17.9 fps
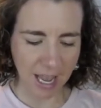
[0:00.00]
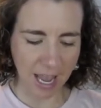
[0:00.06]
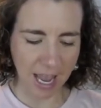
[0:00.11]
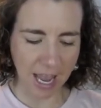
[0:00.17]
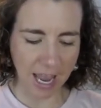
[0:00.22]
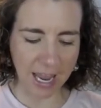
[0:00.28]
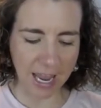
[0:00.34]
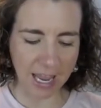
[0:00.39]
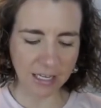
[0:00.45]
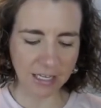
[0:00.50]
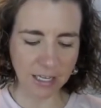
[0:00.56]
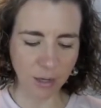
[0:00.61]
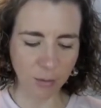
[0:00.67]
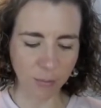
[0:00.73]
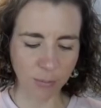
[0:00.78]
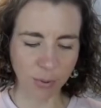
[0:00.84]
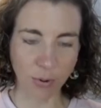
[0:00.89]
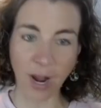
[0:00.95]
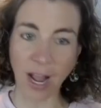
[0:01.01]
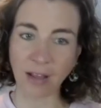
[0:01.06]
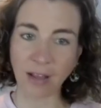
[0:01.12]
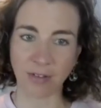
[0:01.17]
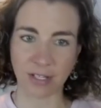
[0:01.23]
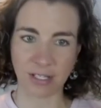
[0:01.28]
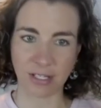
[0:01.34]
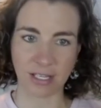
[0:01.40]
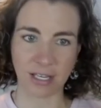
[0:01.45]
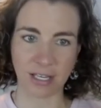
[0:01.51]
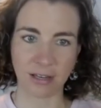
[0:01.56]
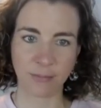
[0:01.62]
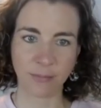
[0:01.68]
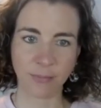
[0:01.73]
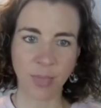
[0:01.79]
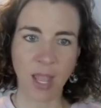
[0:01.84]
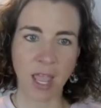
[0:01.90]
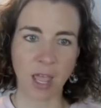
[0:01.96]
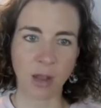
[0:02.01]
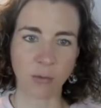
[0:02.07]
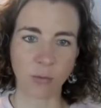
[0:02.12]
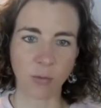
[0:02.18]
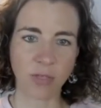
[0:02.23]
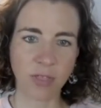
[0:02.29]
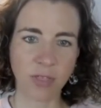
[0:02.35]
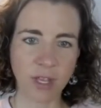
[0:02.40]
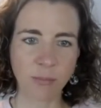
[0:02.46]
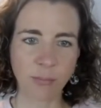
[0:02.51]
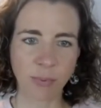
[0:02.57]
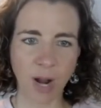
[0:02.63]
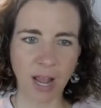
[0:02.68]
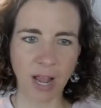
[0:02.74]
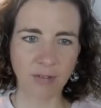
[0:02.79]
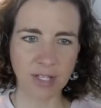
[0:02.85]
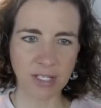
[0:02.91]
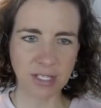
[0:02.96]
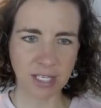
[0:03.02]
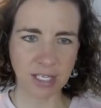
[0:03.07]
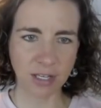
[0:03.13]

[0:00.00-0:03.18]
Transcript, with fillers: and privacy. And within privacy,